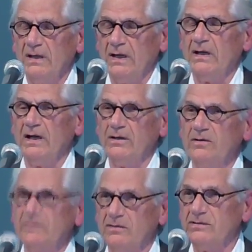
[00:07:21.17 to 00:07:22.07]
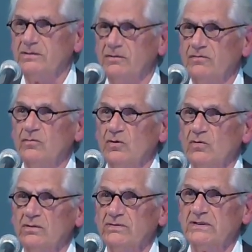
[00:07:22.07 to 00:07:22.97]
and I heard this in the phone
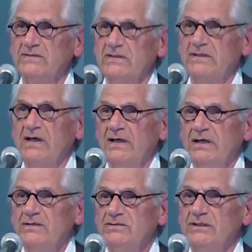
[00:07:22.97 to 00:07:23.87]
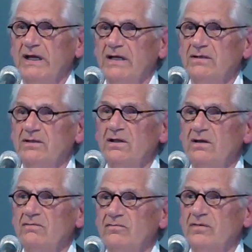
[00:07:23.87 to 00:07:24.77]
calls, I said, she had a
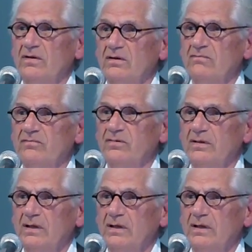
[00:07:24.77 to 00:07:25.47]
love of